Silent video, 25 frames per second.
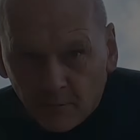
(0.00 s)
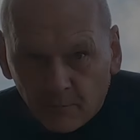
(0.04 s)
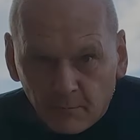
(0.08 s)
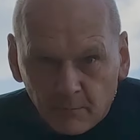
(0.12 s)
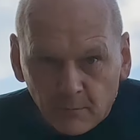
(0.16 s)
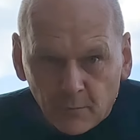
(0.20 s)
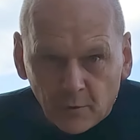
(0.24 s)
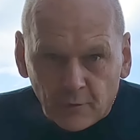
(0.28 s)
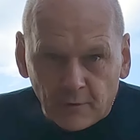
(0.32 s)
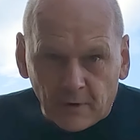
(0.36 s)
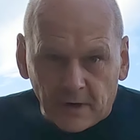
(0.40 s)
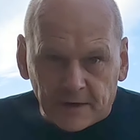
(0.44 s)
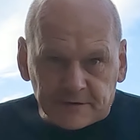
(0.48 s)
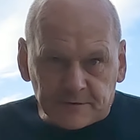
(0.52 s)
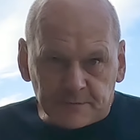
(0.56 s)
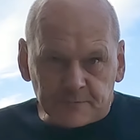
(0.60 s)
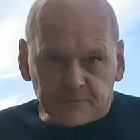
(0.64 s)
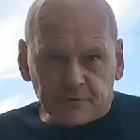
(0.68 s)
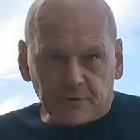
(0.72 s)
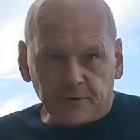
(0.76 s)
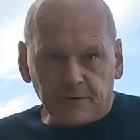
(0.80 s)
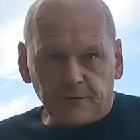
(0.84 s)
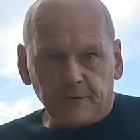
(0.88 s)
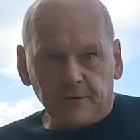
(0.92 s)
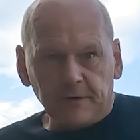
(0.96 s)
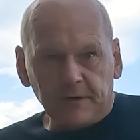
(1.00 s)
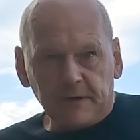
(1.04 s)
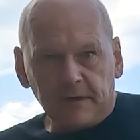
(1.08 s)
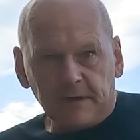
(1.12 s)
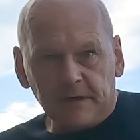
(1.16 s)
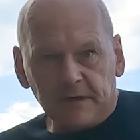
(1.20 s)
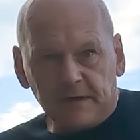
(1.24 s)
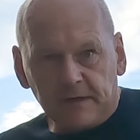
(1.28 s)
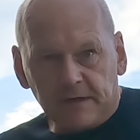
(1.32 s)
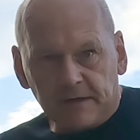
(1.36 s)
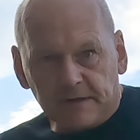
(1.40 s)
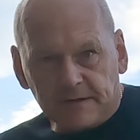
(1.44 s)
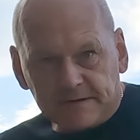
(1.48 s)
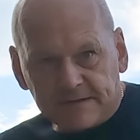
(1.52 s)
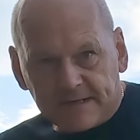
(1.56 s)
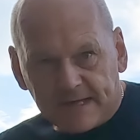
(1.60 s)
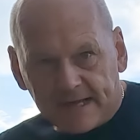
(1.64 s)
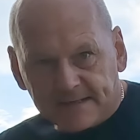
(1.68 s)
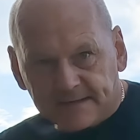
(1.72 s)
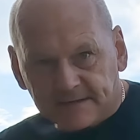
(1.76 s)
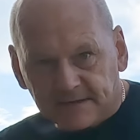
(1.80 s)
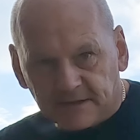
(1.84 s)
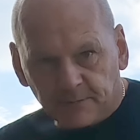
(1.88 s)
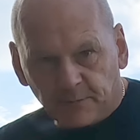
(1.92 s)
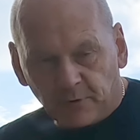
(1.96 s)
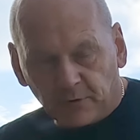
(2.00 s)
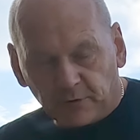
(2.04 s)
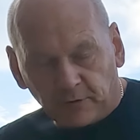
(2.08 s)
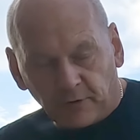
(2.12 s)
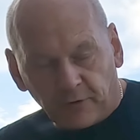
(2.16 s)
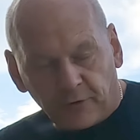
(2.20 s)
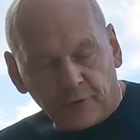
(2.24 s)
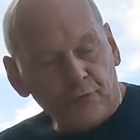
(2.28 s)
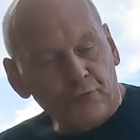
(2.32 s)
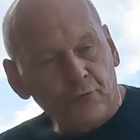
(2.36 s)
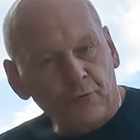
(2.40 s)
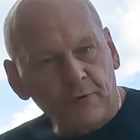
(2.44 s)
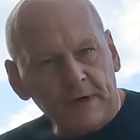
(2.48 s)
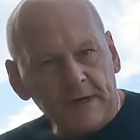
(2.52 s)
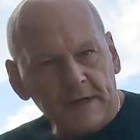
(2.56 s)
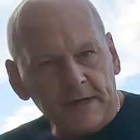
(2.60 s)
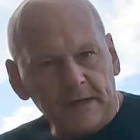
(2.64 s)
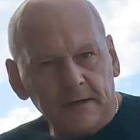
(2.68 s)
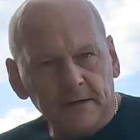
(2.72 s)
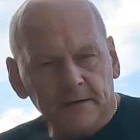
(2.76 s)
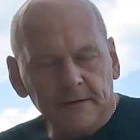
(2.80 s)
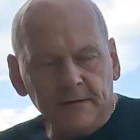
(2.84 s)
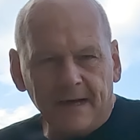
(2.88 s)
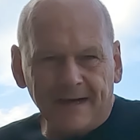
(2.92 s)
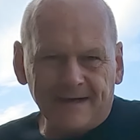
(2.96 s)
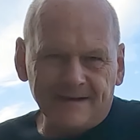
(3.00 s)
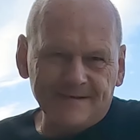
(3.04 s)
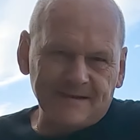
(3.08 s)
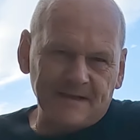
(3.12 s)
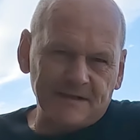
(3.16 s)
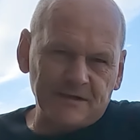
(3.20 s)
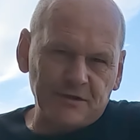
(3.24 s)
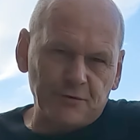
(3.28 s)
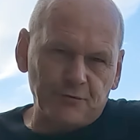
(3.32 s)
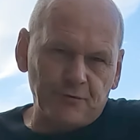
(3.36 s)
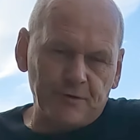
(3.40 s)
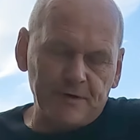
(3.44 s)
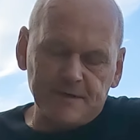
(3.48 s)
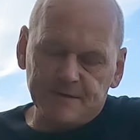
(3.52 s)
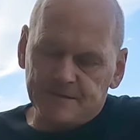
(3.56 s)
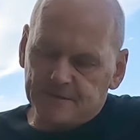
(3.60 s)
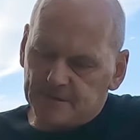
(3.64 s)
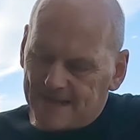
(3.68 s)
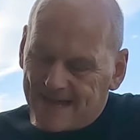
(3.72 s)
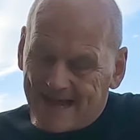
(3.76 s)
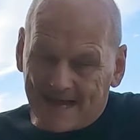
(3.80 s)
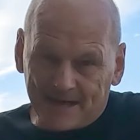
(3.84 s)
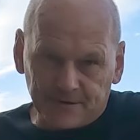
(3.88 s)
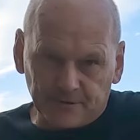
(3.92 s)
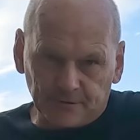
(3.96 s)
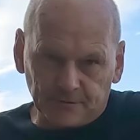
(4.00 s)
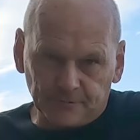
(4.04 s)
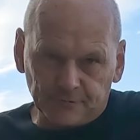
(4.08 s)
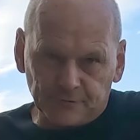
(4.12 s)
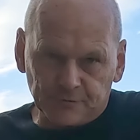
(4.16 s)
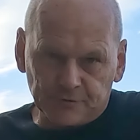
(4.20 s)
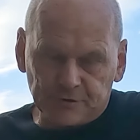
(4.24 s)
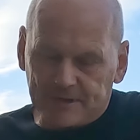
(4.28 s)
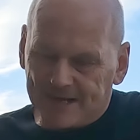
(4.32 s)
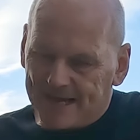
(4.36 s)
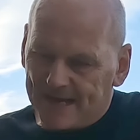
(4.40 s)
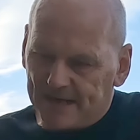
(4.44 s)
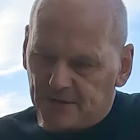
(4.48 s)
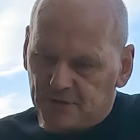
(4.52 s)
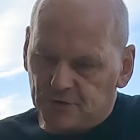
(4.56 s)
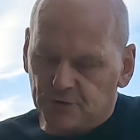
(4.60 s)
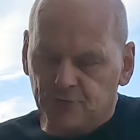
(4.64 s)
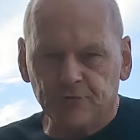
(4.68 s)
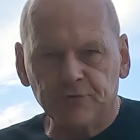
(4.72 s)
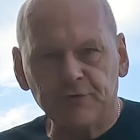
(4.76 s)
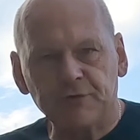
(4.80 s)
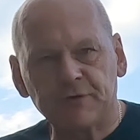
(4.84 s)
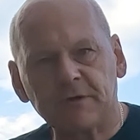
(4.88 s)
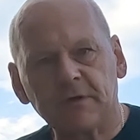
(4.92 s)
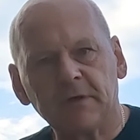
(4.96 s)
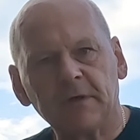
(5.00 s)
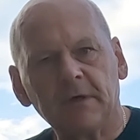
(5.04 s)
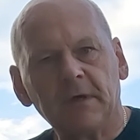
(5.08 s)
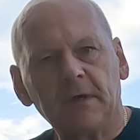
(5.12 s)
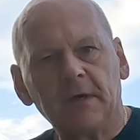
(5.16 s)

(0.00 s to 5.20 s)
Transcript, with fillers: More items on the Tesla Model 3, accessories, add-ons, extras.